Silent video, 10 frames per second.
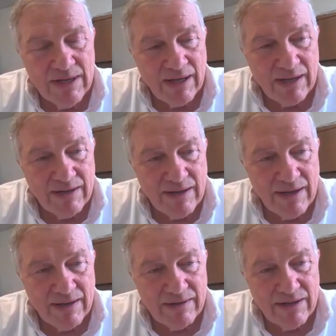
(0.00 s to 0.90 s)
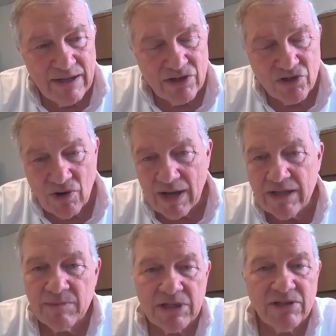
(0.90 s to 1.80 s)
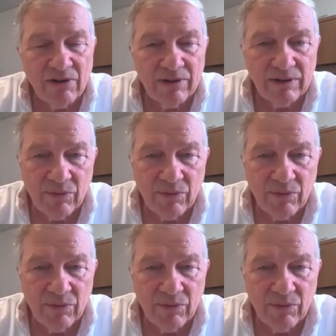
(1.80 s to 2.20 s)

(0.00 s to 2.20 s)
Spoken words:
and he's tried the material,